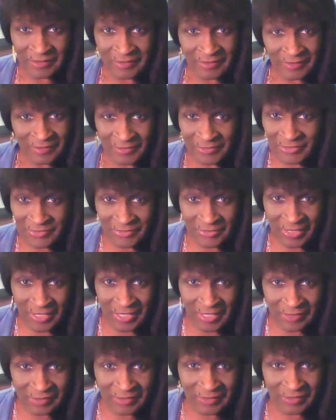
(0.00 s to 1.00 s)
It's
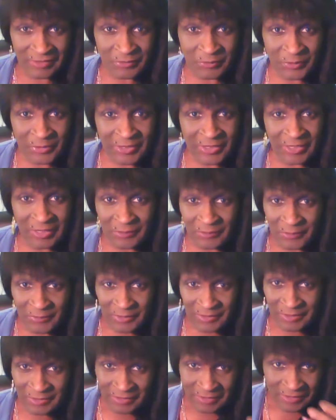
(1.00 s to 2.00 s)
jogging. It's
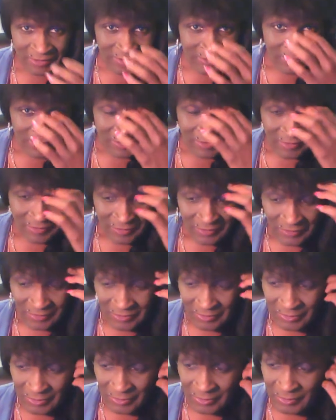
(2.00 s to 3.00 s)
recovery.
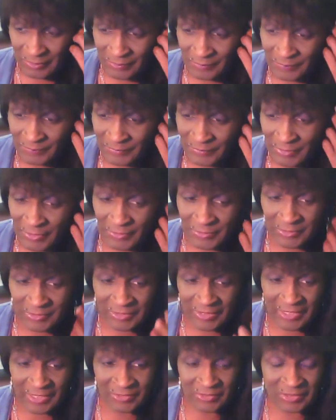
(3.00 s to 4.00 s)
So on the
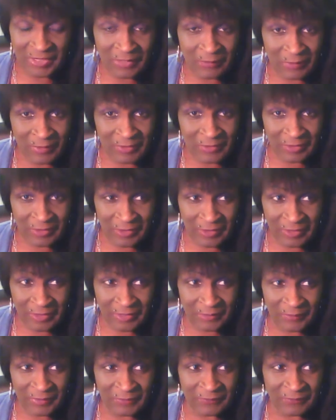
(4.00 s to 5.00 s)
days that I run hard, I
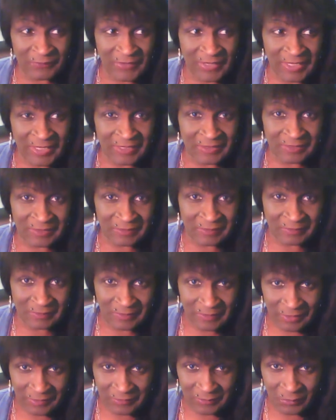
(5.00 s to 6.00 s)
run fast.
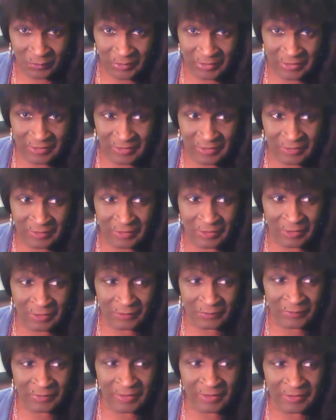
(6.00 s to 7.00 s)
Like the weekend
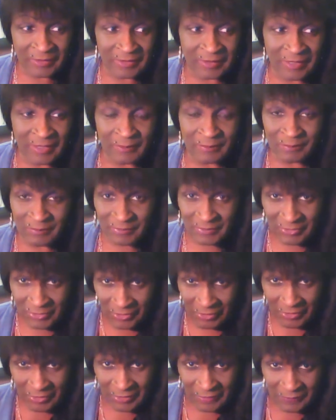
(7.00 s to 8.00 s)
long run, I
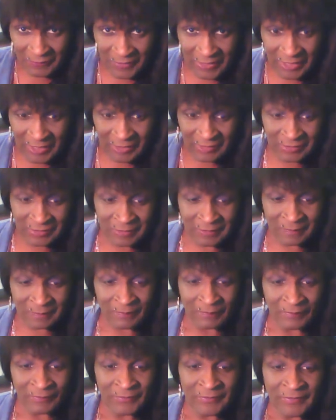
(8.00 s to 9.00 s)
start off fast.
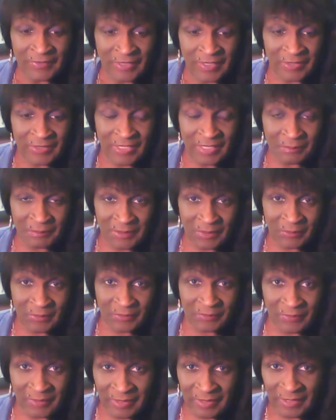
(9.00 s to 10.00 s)
And that
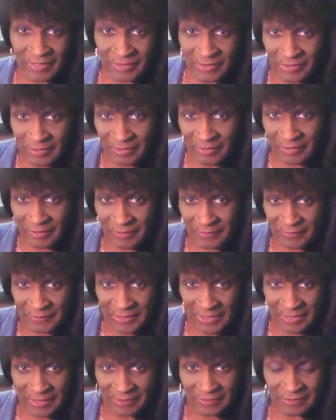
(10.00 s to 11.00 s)
midweek run, I start off
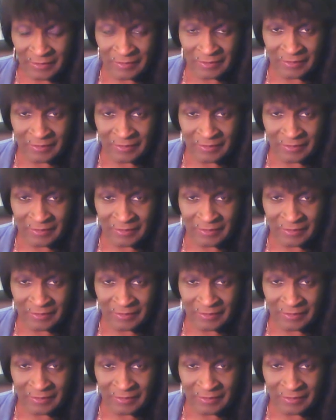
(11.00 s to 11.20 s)
fast.